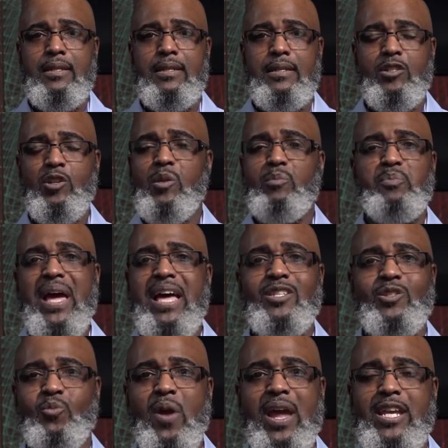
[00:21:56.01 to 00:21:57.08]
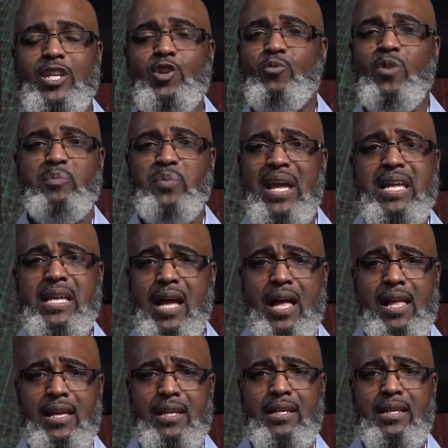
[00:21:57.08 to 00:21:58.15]
So the best way you repay
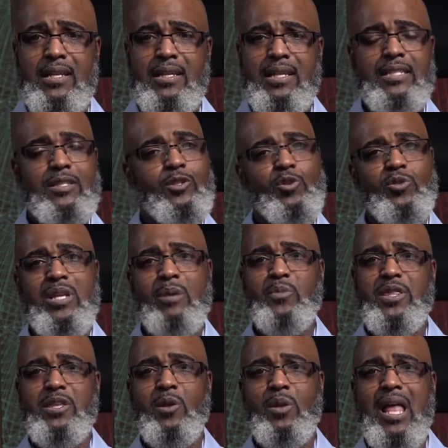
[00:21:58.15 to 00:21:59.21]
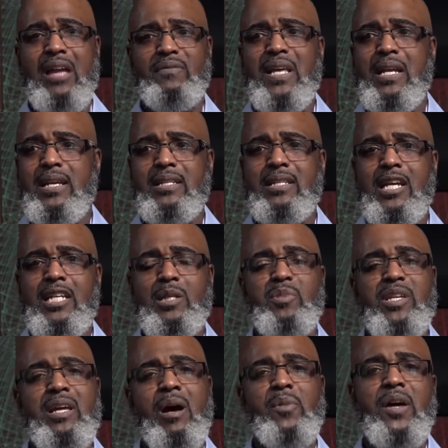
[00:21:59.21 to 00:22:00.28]
God is to do something with your life. That is, to
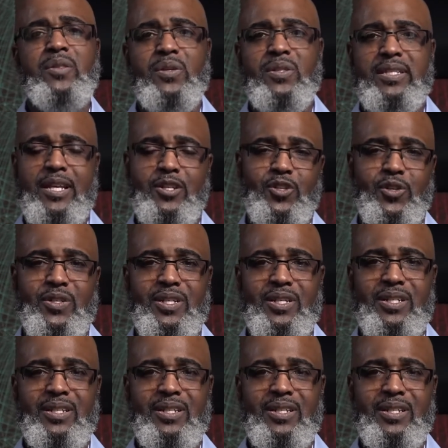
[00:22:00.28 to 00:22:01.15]
become other-centered.